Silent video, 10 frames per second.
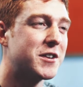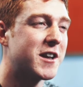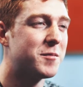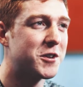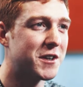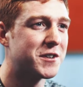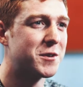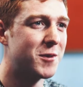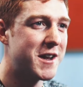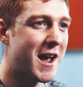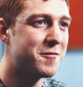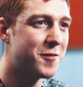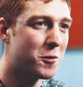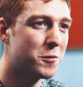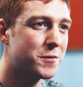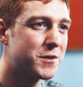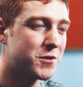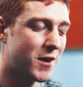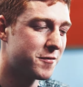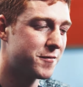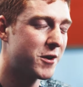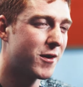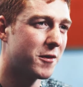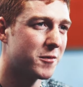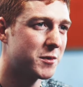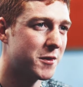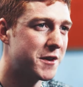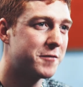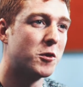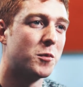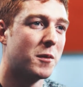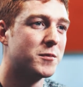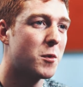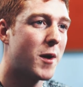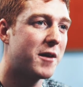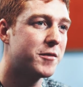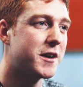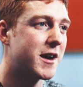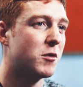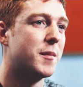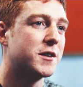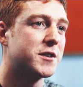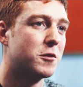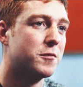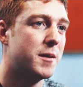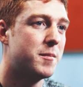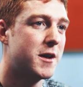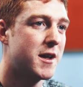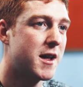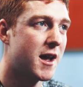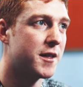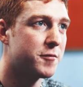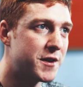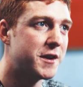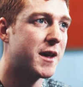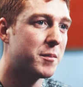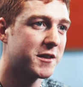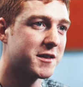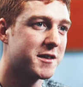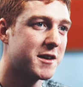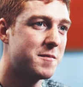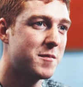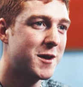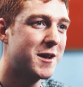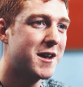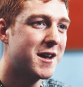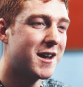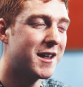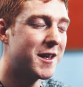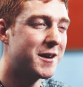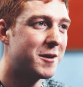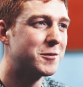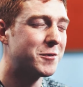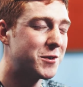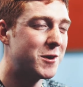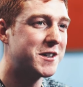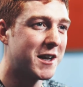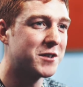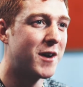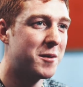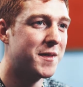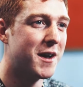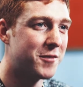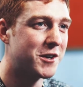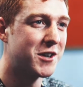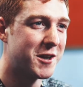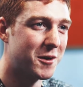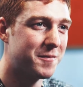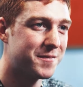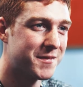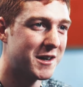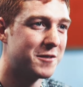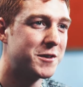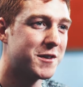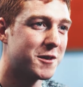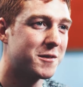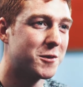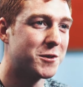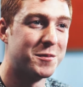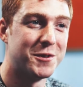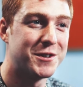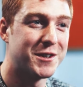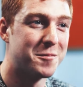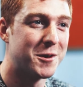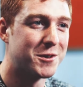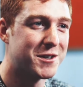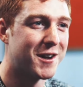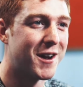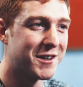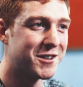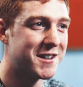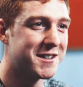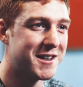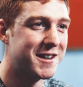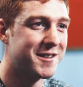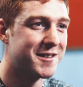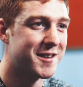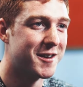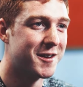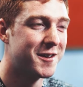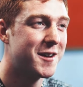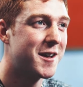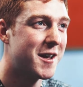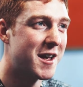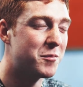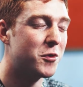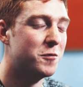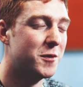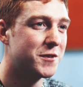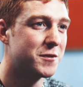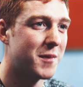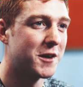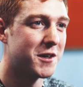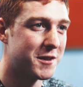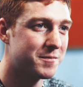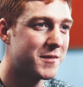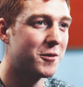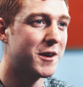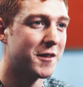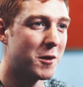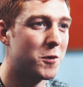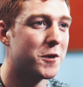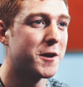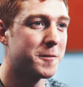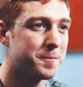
So it gave me a chance to really get involved, try and figure out some of the difficult problems we were having and how we might solve them, and then feeding that back to the team. And then it was obviously really satisfying when that eventually got delivered to customers and we could start actually seeing the improvements from actually carrying out that work.